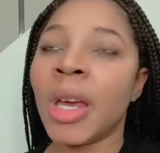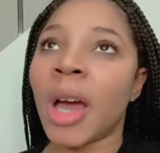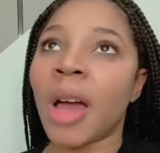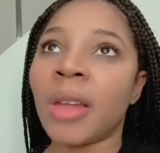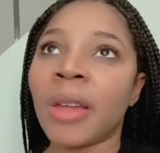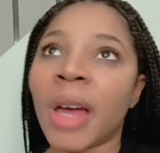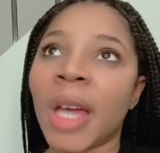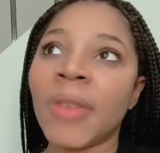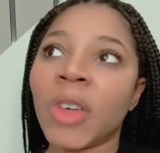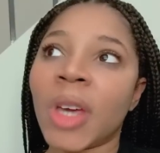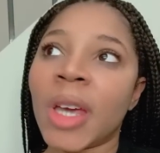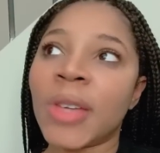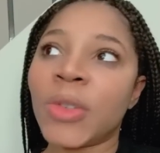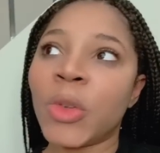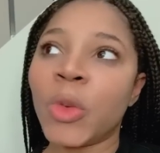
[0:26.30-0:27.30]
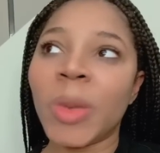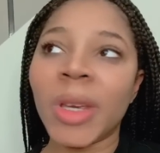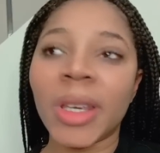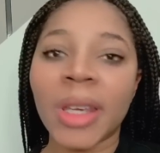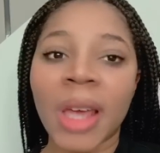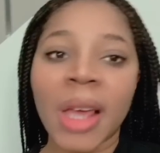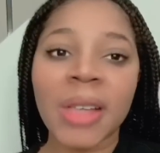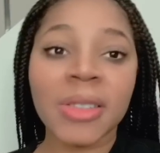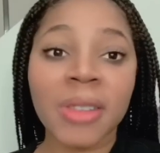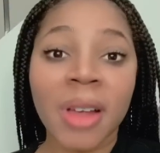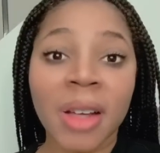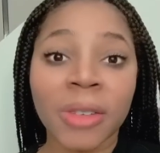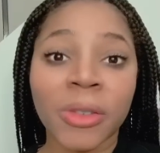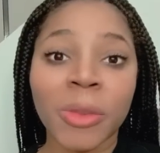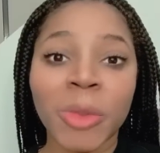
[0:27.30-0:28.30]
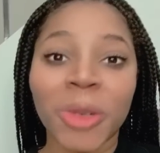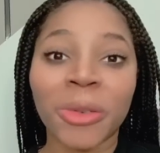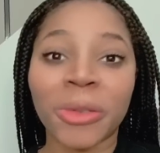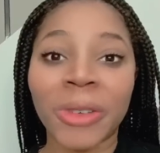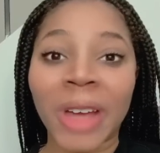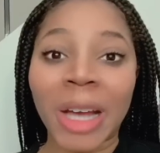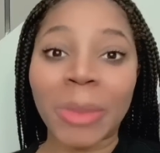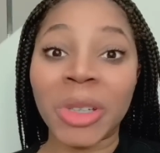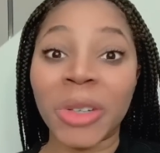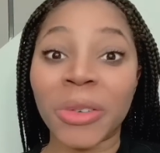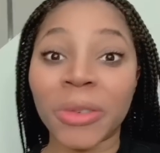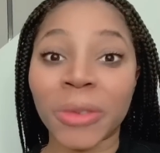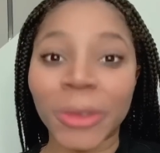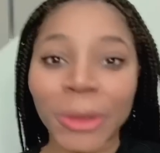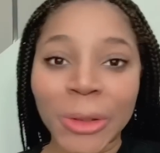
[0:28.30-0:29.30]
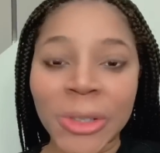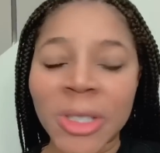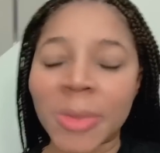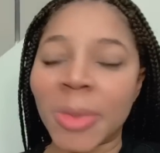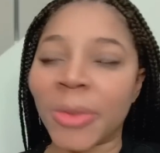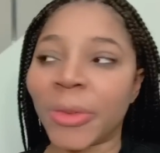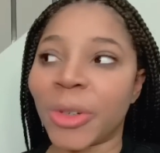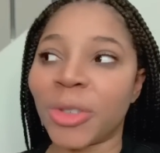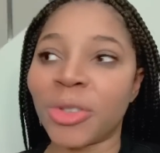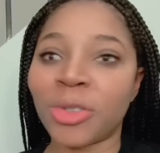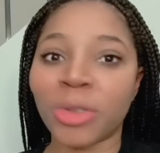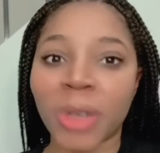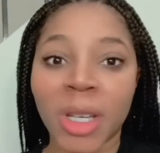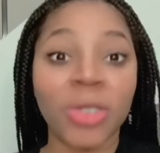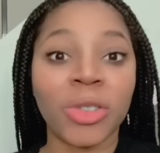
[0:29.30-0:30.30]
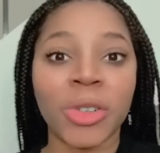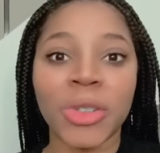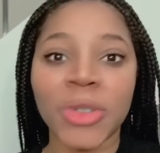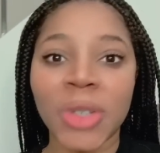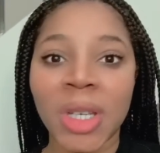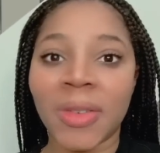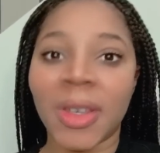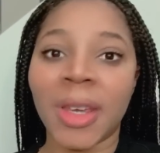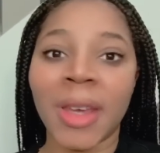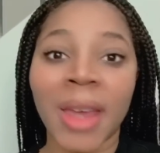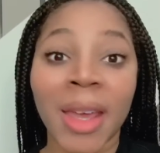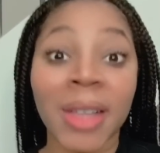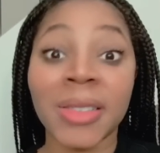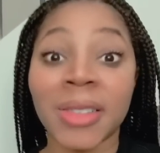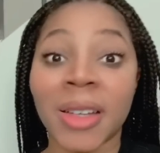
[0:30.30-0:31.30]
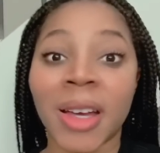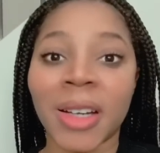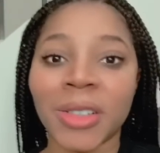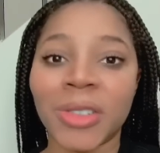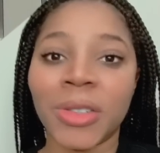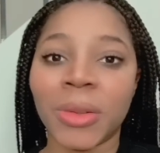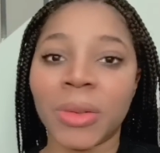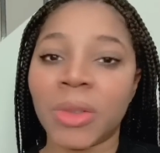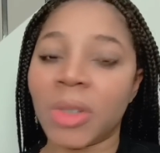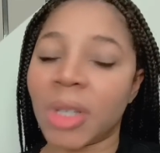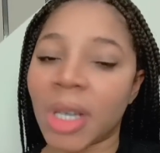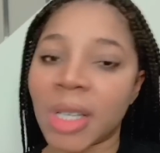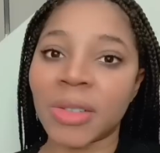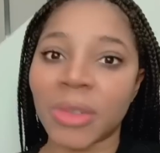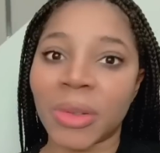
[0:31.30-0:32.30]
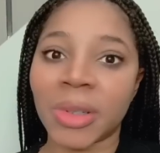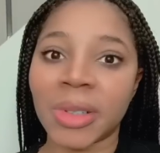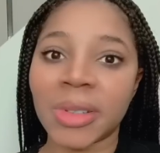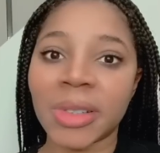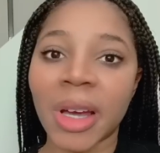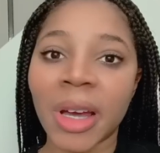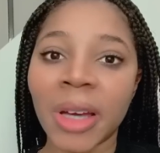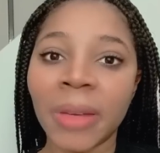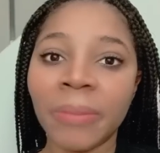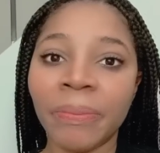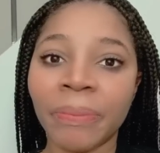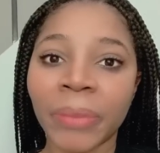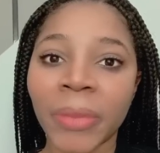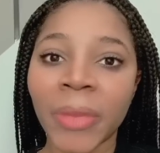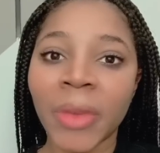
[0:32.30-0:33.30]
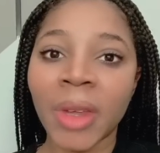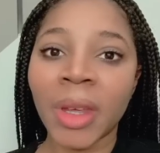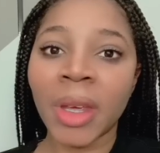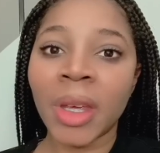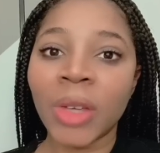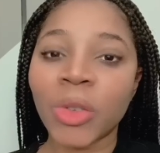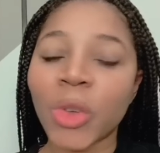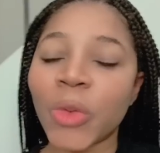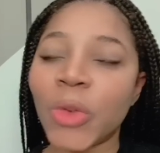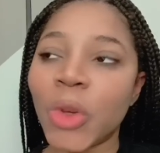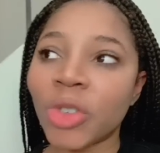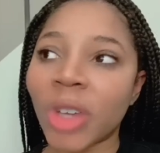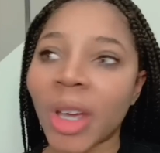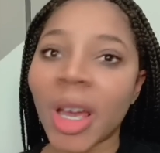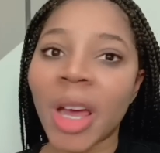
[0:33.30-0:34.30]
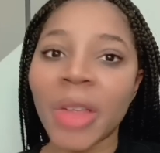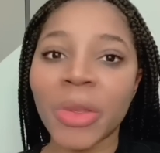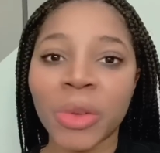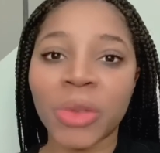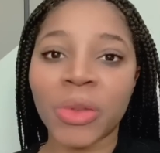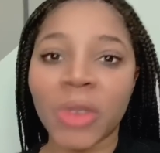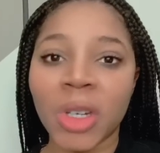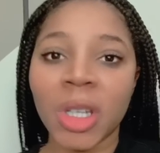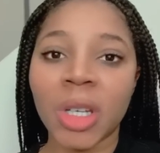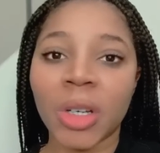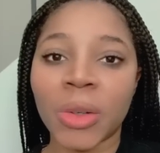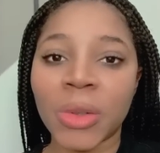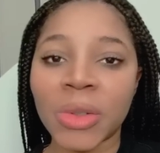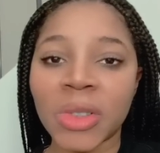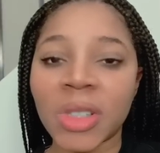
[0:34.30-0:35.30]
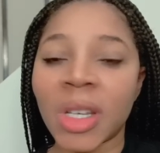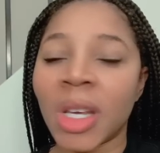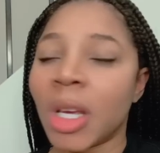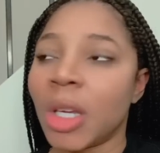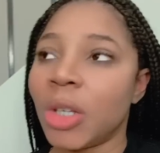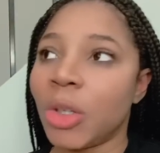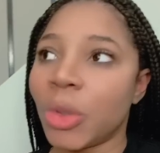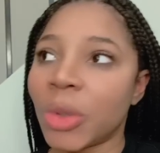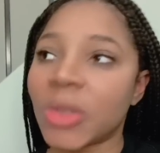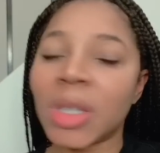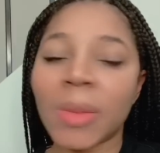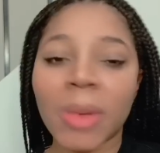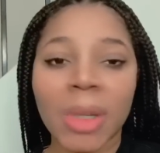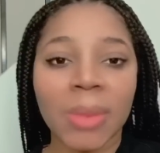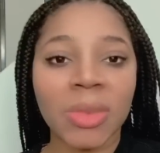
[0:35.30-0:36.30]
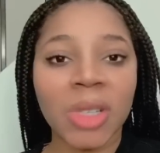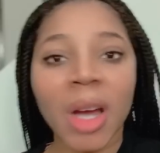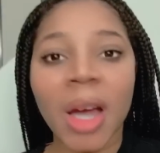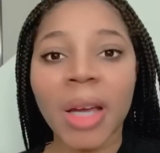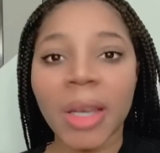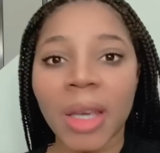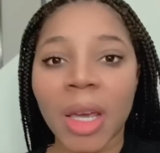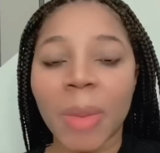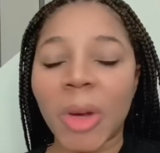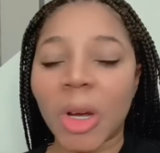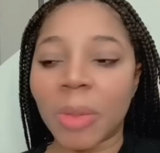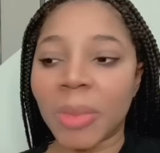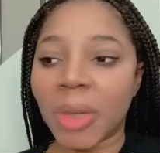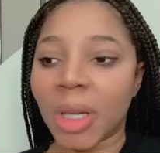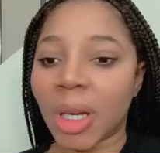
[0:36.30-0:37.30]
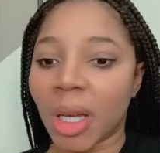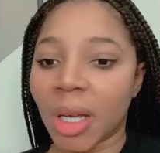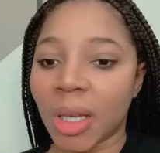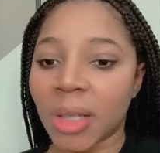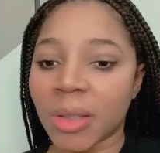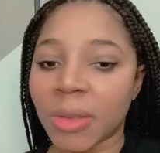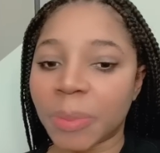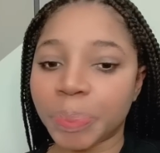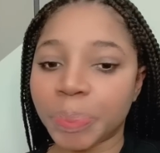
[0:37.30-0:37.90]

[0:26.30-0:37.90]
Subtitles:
a lot of you guys, you've been gang stalked from your family first before strangers even gang stalked you. Do you guys notice that? So if you check out those videos, you'll see what I'm talking about, because